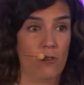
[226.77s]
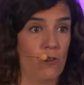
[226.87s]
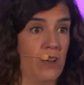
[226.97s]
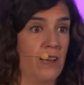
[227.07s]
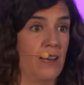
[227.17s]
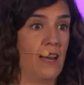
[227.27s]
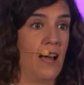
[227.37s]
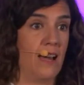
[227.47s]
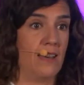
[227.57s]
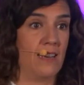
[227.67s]
Docker,
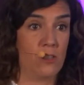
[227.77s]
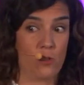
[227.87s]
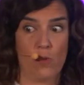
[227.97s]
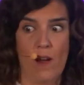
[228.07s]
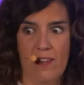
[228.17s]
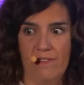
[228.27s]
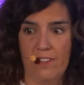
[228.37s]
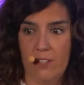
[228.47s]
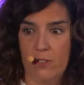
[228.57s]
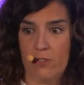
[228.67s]
and S2I
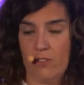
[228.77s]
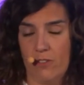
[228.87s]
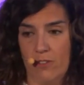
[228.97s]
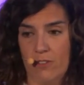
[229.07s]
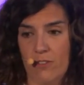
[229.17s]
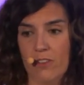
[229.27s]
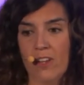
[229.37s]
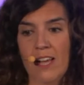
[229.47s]
features also.